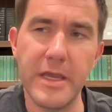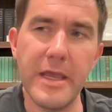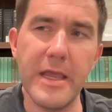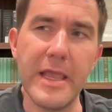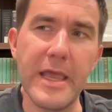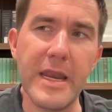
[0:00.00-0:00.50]

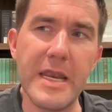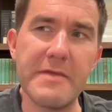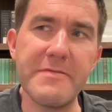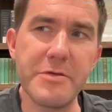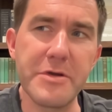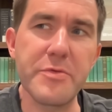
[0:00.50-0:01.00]
And
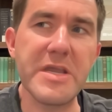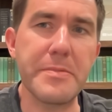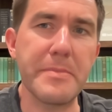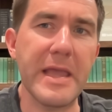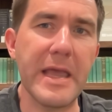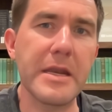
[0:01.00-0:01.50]
if you're a Greek
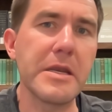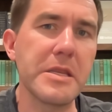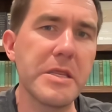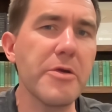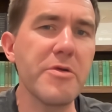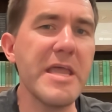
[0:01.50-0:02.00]
man,
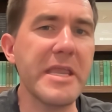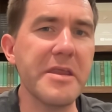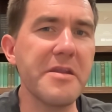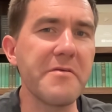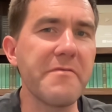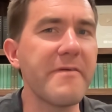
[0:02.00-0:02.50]
you're
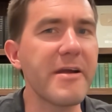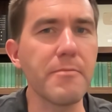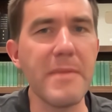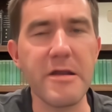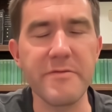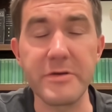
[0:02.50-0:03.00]
naked a fair
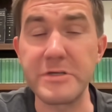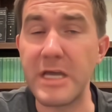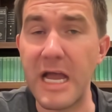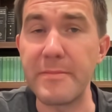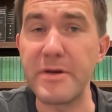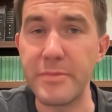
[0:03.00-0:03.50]
amount of your
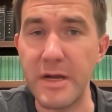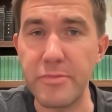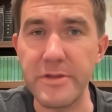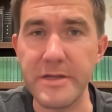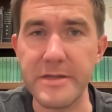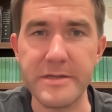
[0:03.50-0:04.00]
time in
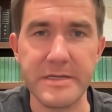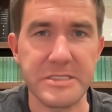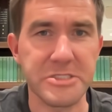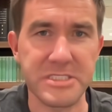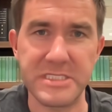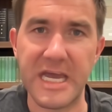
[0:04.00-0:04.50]
public. It's
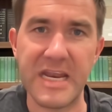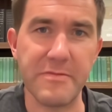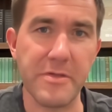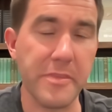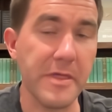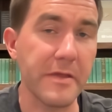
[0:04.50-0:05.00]
just kind of a
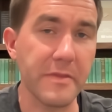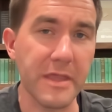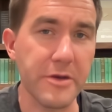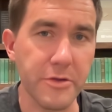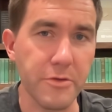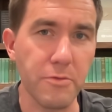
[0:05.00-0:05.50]
thing they
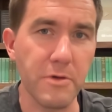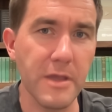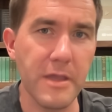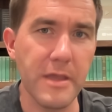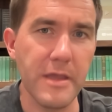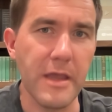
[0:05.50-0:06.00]
do.
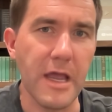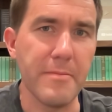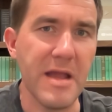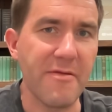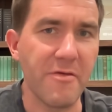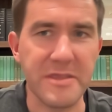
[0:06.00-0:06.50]

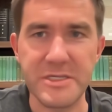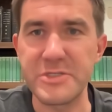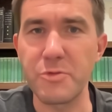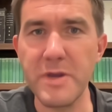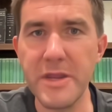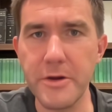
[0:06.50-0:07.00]
Everyone thinks
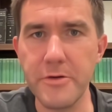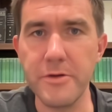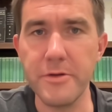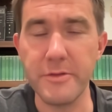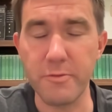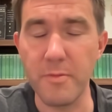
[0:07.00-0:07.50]
it's weird,
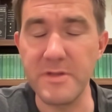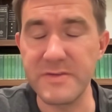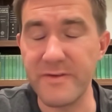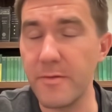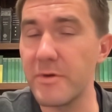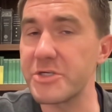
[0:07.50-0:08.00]
the Romans
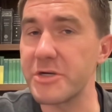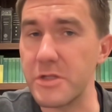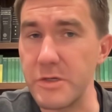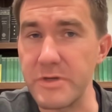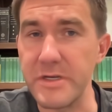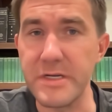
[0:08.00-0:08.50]
very much
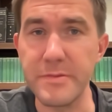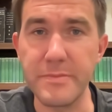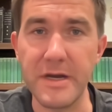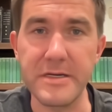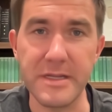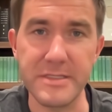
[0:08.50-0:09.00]
included,
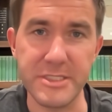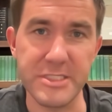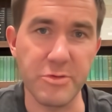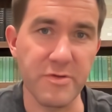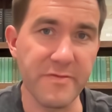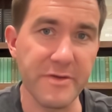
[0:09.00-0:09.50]
but it's just
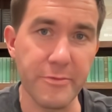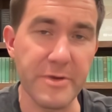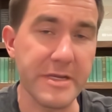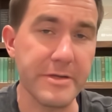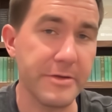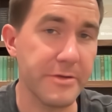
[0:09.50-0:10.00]
sort of a
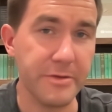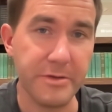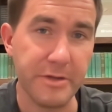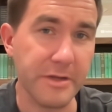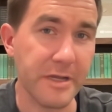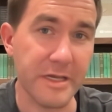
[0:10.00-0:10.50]
Greek
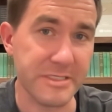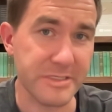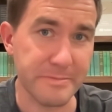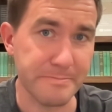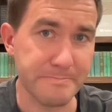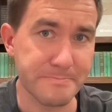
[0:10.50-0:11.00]
custom.